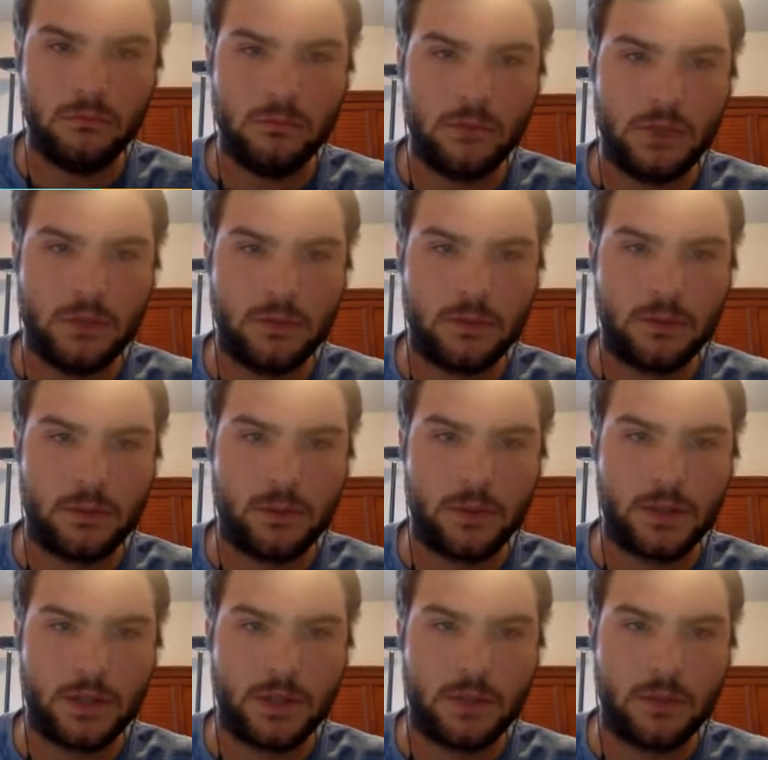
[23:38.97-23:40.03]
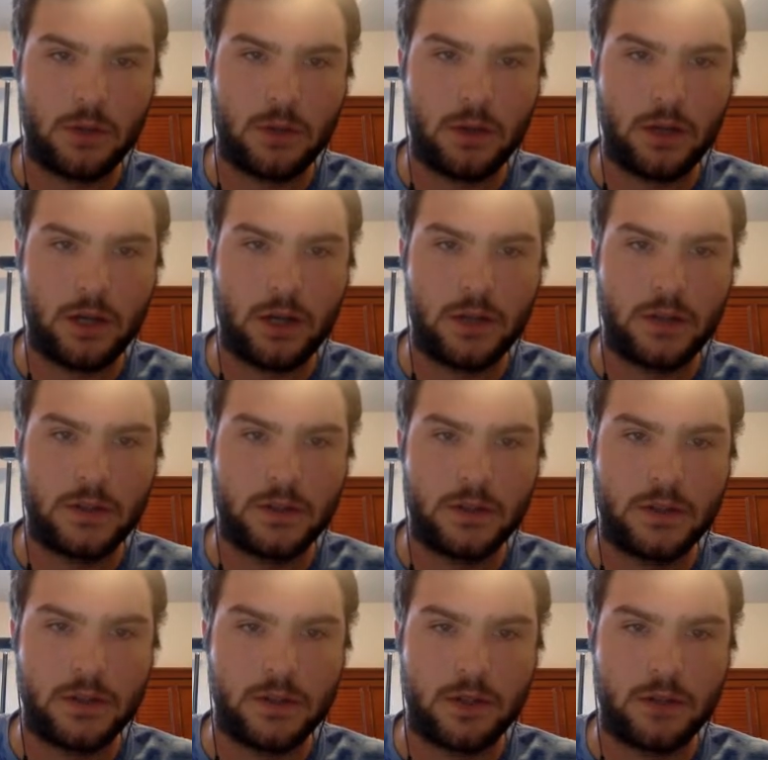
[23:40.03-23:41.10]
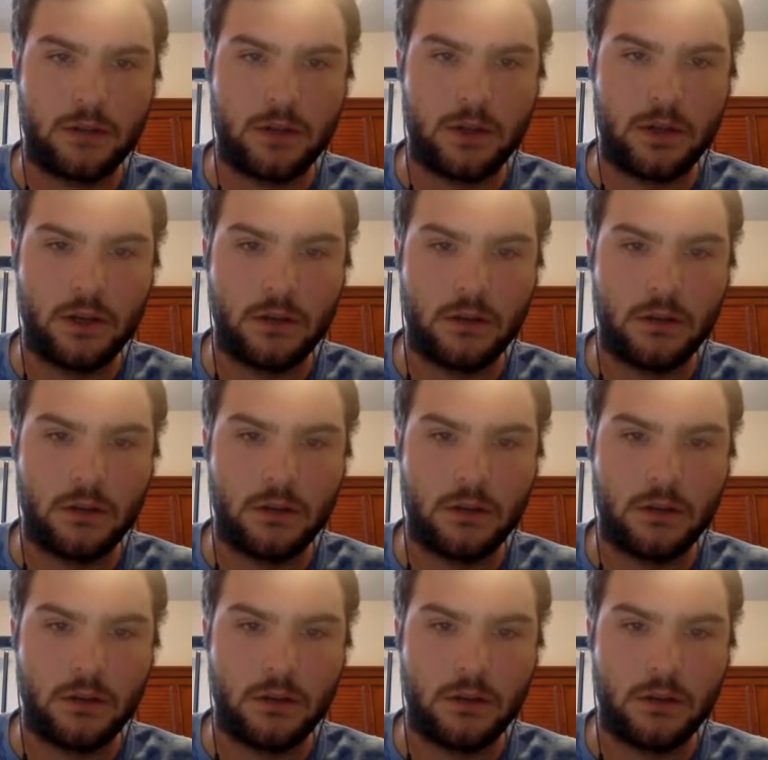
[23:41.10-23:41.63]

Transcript: What's my opponent's name? Alright, so this is terrifying.